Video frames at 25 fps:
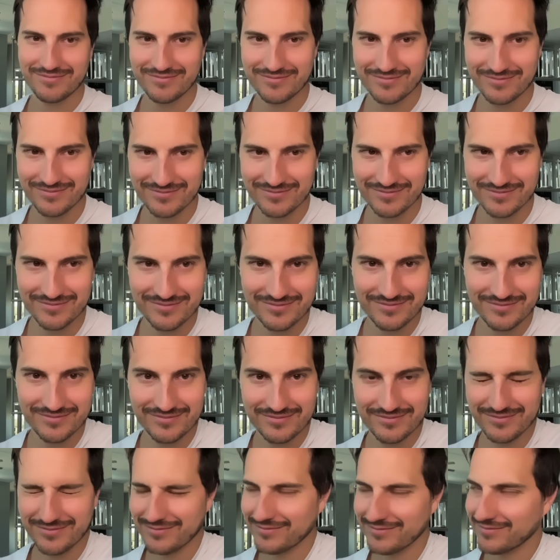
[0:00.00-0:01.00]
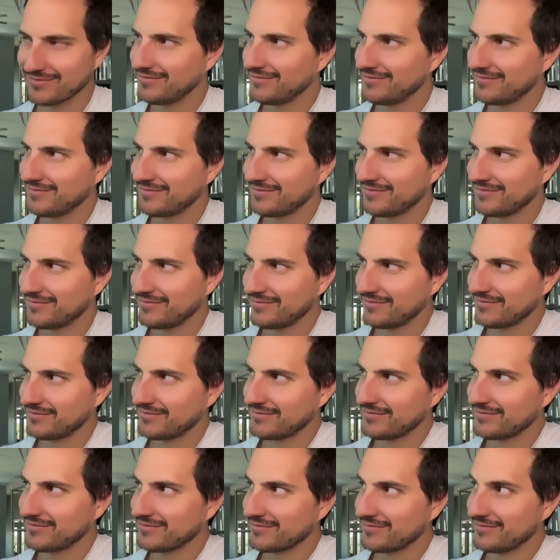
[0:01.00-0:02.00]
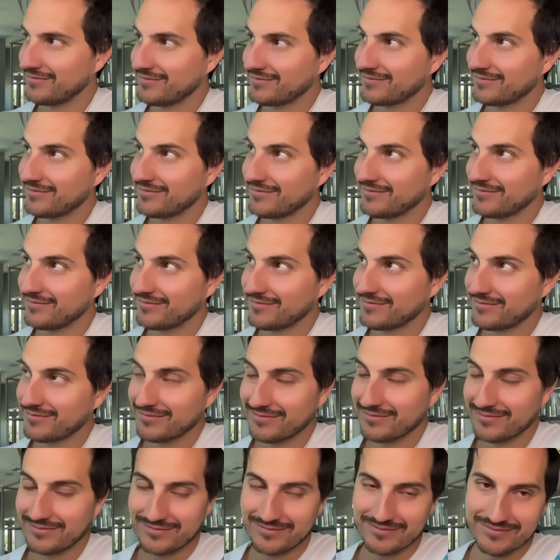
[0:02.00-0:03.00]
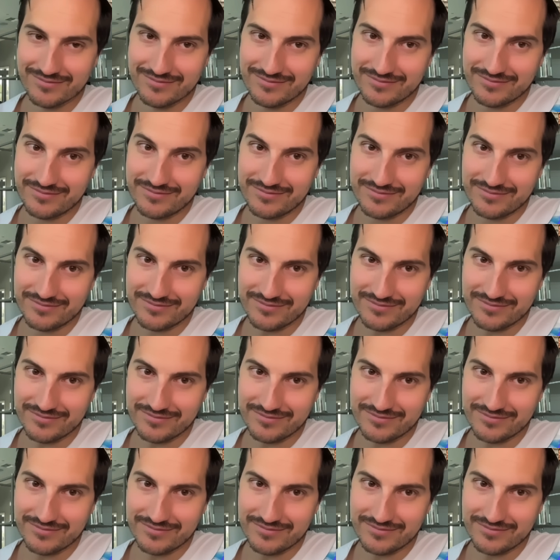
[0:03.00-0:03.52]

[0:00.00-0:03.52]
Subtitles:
No words are spoken by the person on screen.